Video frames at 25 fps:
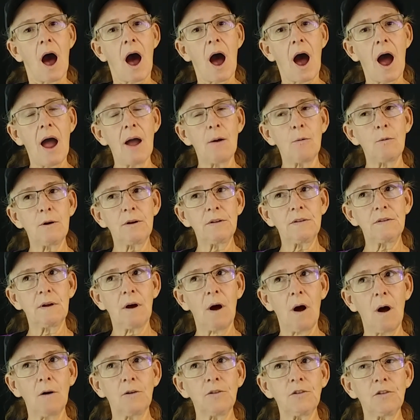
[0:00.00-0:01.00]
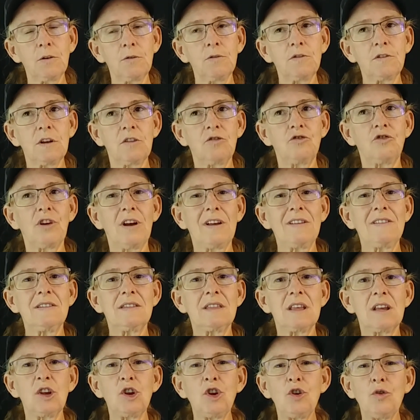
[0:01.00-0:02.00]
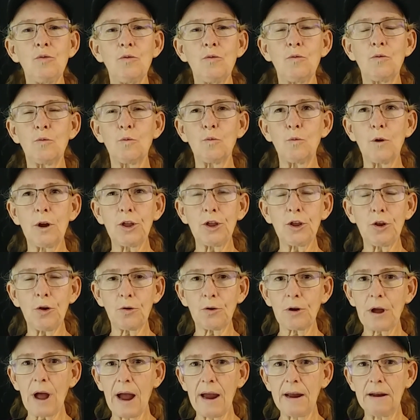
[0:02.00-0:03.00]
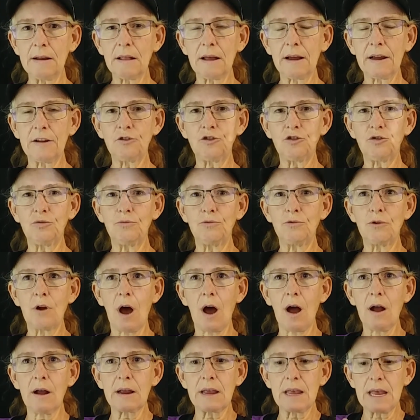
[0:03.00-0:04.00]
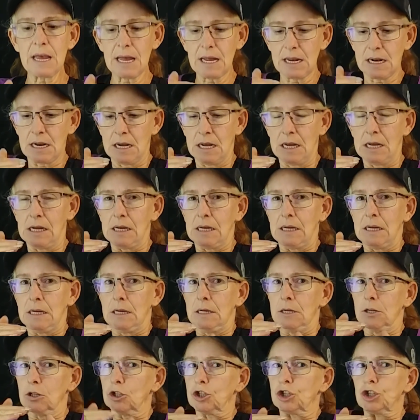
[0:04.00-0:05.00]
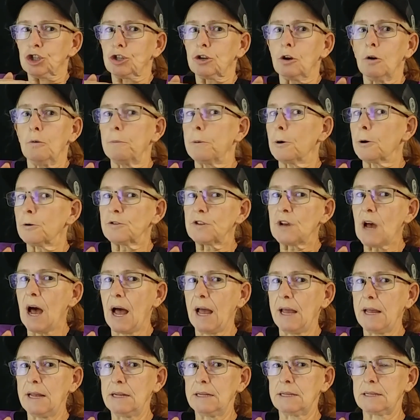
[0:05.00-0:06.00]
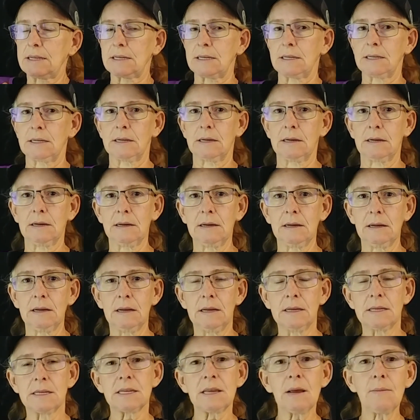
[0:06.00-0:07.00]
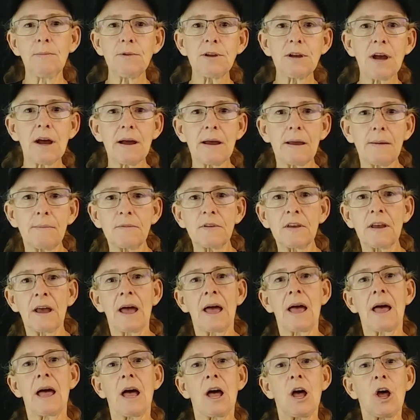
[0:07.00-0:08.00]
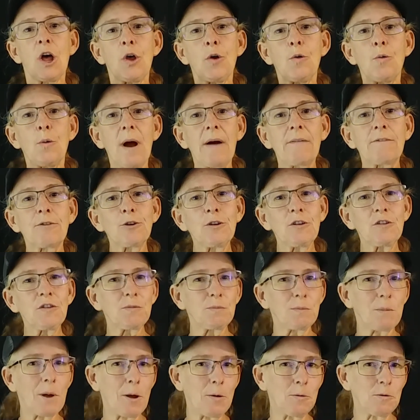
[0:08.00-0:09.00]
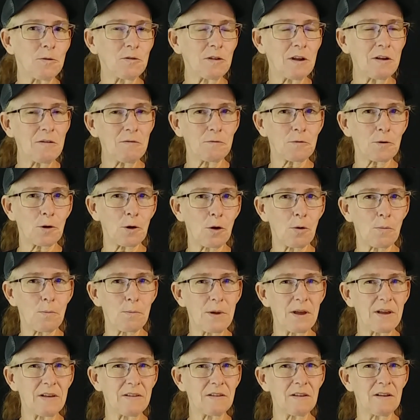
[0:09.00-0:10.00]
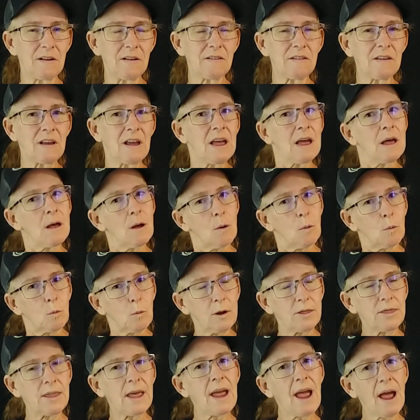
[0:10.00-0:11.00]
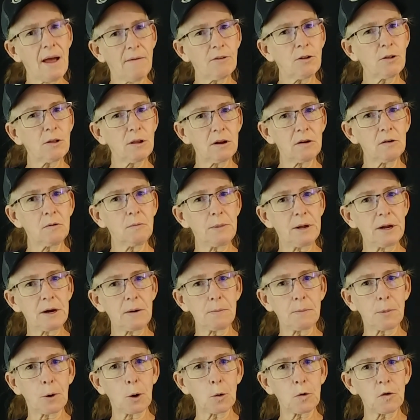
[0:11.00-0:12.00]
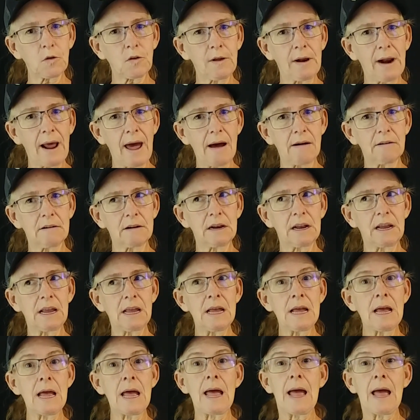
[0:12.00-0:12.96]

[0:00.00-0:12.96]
I would also suggest that you, with your guidelines, you not get super tight. Sometimes whoever is posting for your business, when they have a little bit of personality,